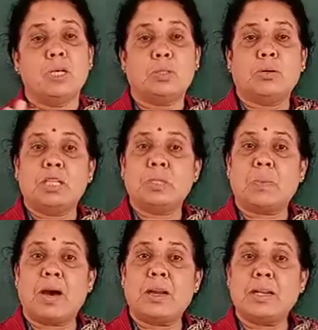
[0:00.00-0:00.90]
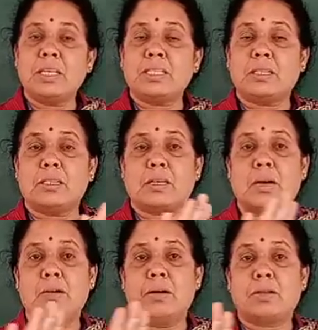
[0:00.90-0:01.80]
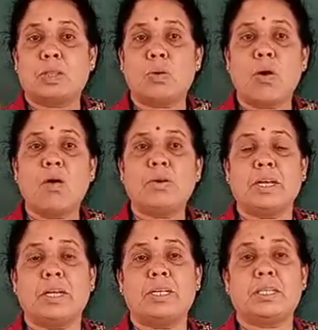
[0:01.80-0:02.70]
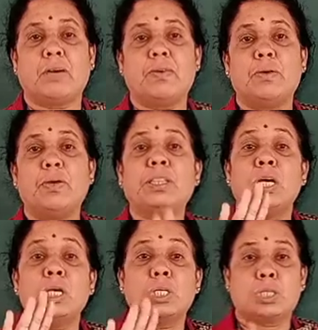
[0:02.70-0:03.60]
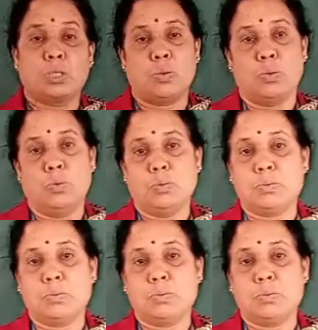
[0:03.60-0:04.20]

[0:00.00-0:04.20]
So this part is throughout it is covered with snow.